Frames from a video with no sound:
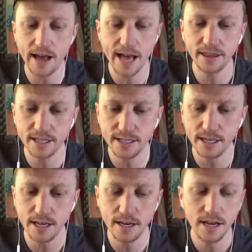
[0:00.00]
at the
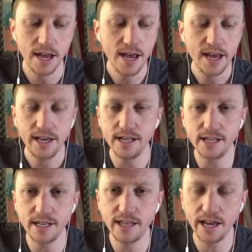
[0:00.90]
scene. He
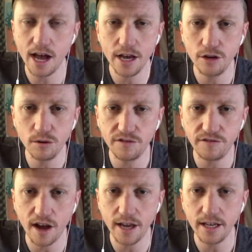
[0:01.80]
says they got into a
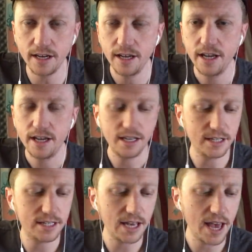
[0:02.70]
fight. He
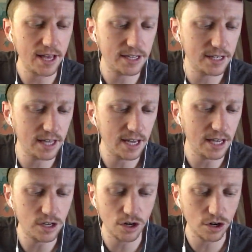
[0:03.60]
says that
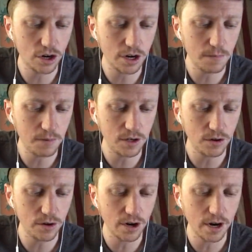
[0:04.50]
he took her
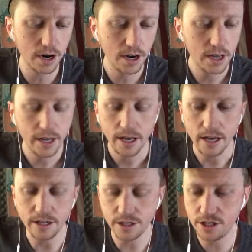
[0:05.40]
computer,
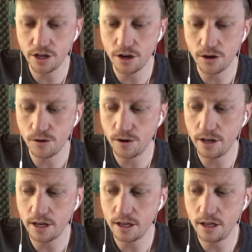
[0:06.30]
and so
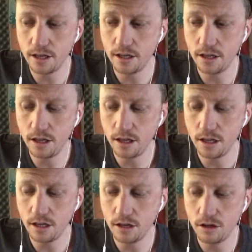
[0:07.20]
it,
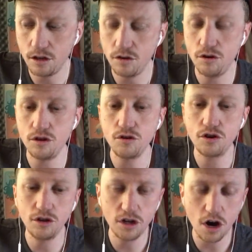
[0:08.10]
you know, you
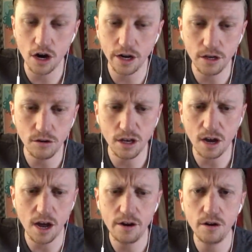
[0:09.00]
couldn't argue that
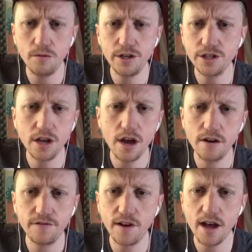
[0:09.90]
I don't know. We just got in
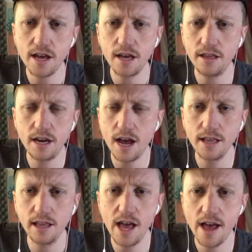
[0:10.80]
a fight, and then I
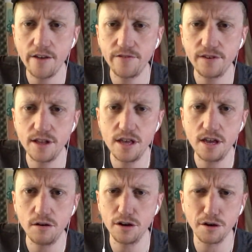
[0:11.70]
left, and
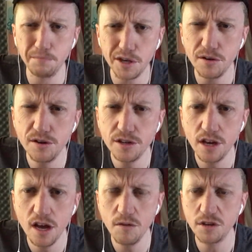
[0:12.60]
then her computer's
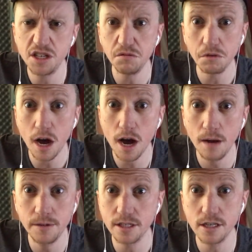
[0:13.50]
gone. Was she
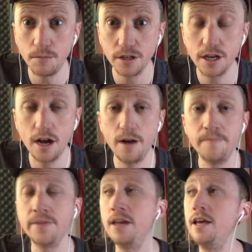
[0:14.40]
robbed? Did someone come?